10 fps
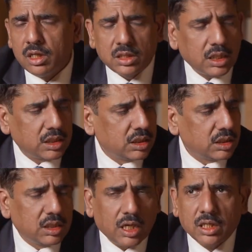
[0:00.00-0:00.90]

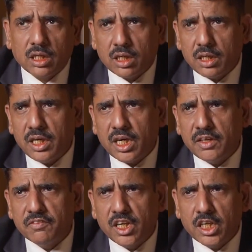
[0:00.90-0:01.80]
sessions that he had
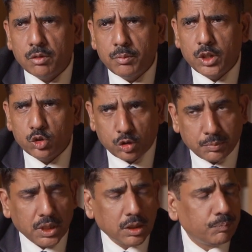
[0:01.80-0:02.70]
invited me to
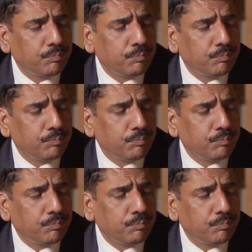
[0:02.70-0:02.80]
speak.